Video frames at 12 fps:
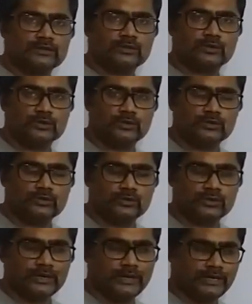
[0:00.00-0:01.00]
So
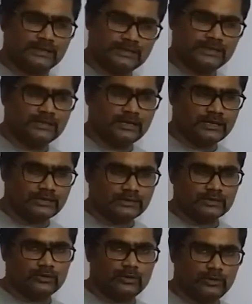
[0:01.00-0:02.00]
guessing the
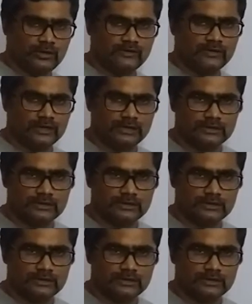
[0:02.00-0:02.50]
answer will be difficult.